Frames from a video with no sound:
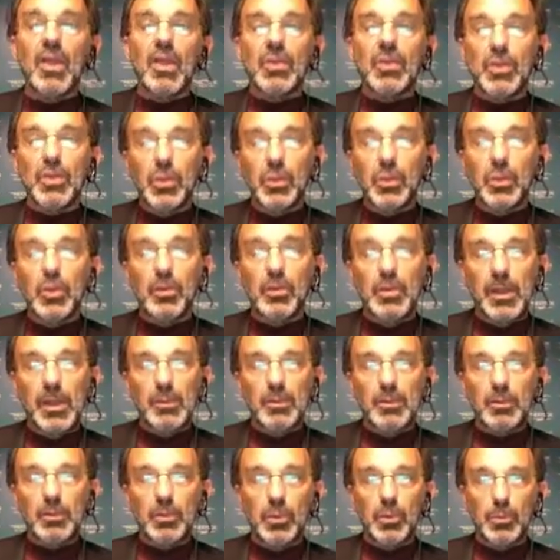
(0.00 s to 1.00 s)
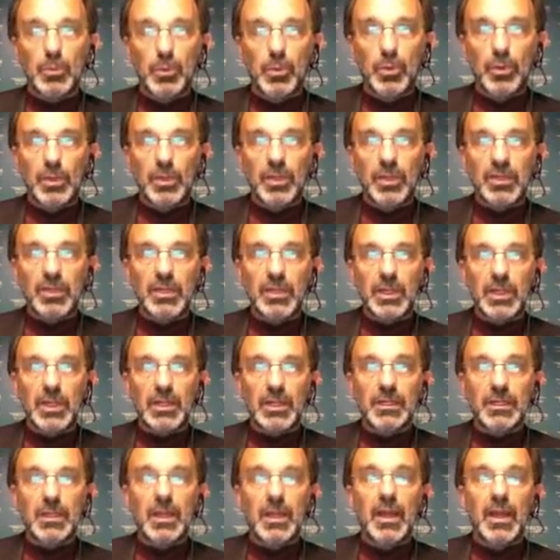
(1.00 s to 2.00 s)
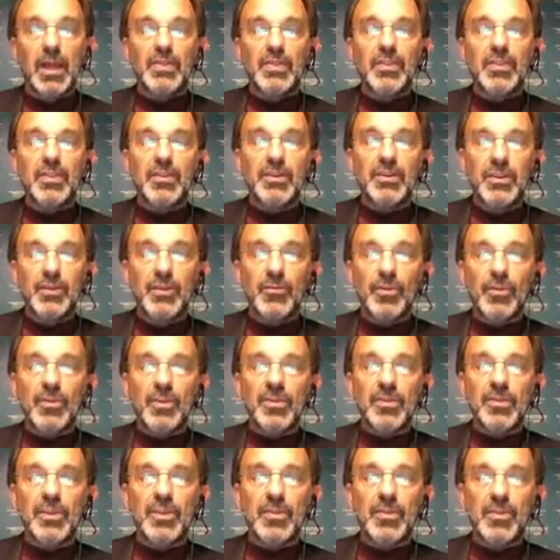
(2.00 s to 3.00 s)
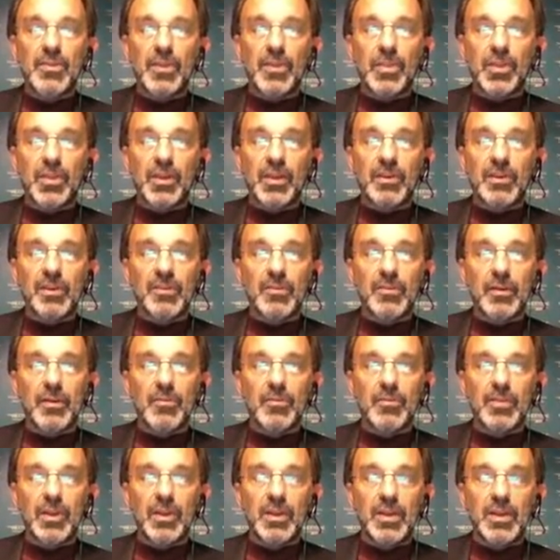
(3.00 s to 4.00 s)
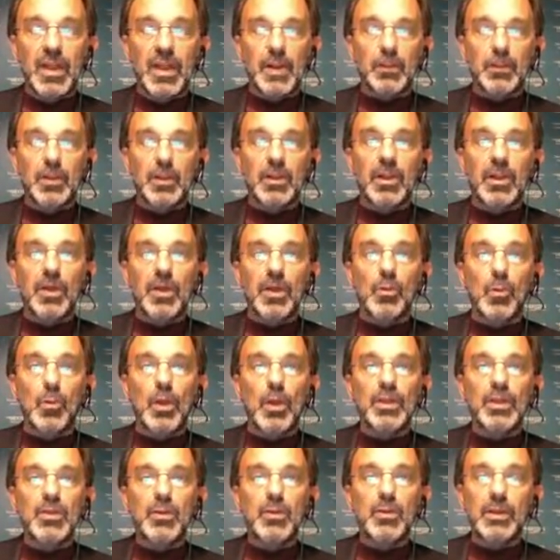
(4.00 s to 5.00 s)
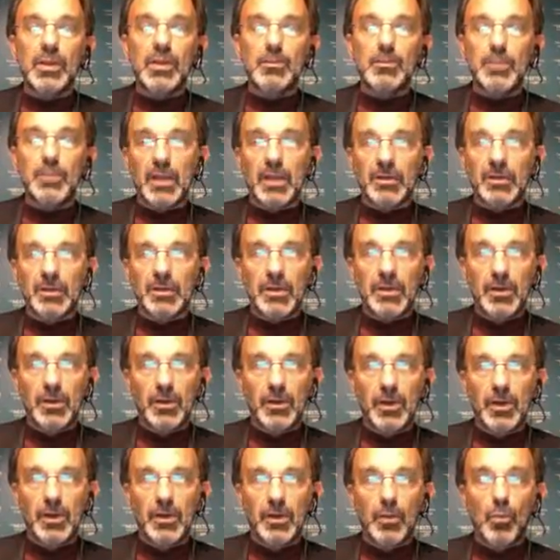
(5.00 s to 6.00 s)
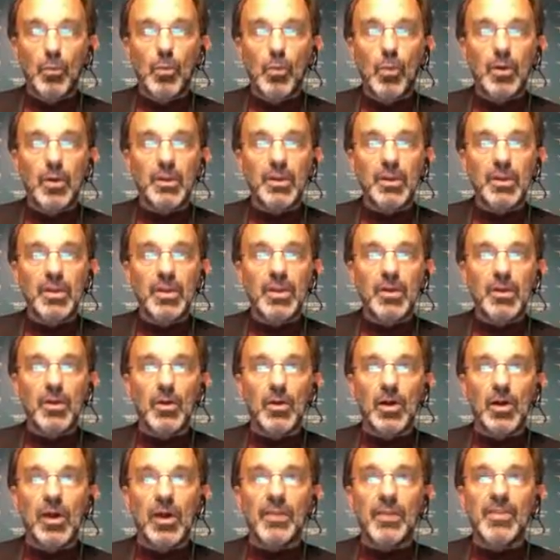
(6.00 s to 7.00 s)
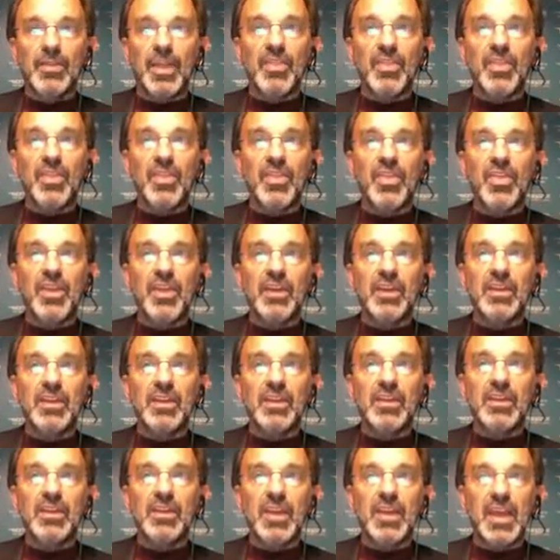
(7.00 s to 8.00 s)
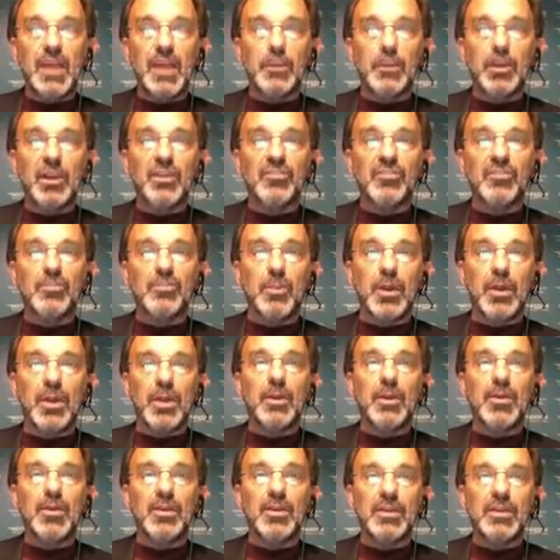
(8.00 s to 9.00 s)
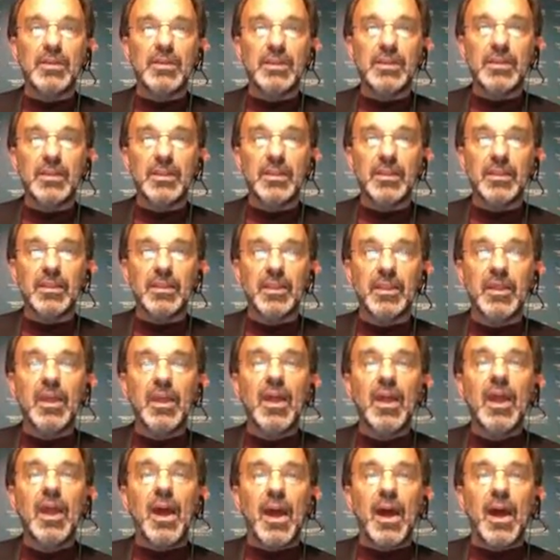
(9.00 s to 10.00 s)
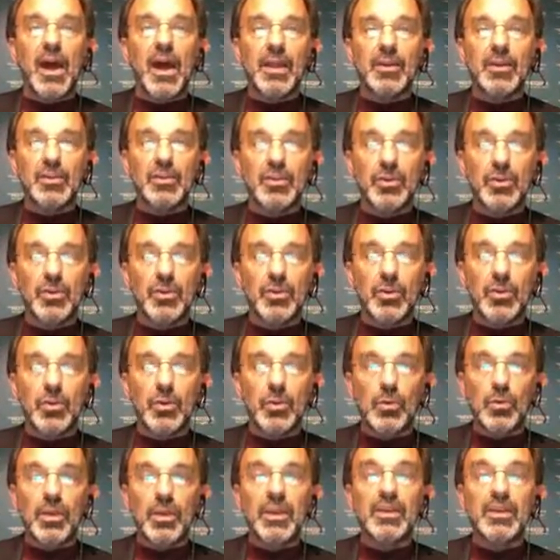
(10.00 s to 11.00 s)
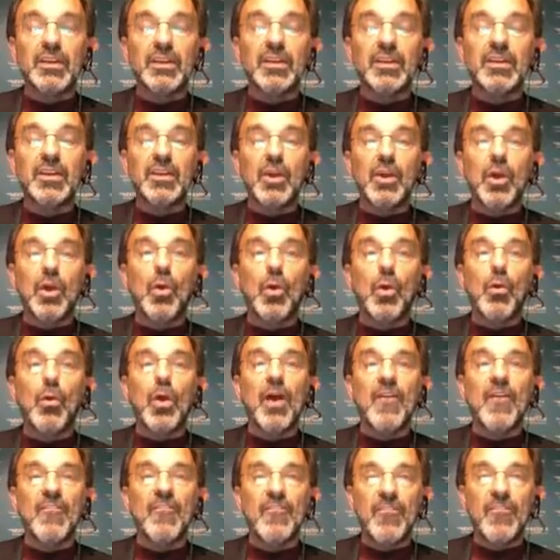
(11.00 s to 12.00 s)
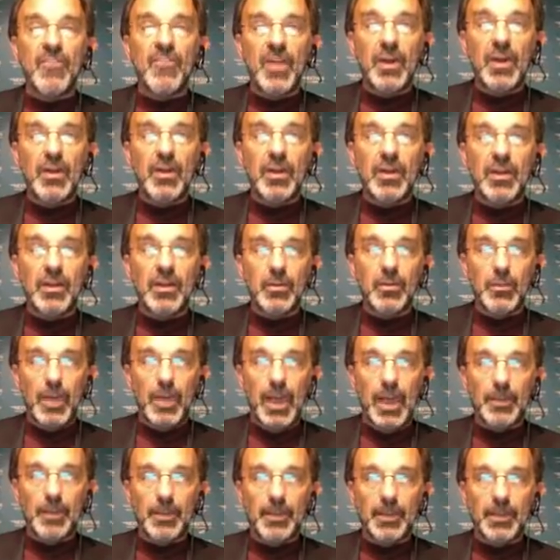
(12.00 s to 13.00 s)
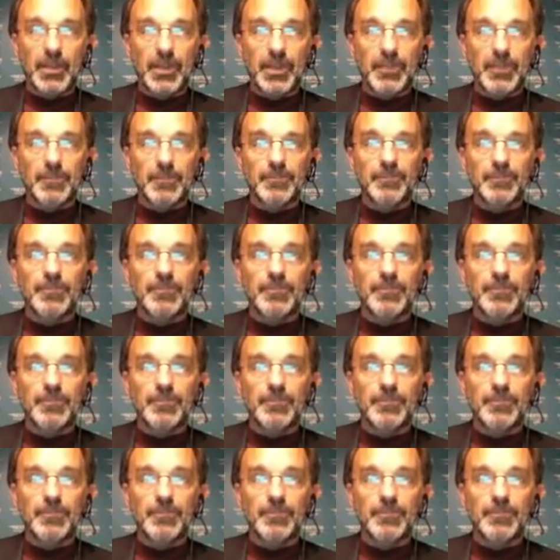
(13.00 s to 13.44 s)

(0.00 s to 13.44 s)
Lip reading: you will be able to appreciate the difference in the thickness of the enamel. And when you get bacteria working on that thin enamel of primary teeth, I assure you it can go very rapidly.